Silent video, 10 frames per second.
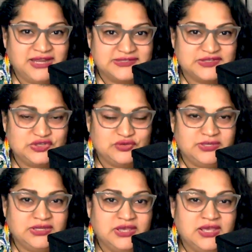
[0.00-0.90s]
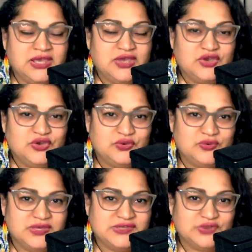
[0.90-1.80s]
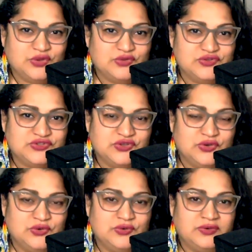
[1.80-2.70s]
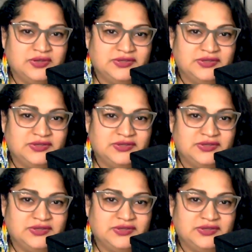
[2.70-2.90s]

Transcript: As a human who is also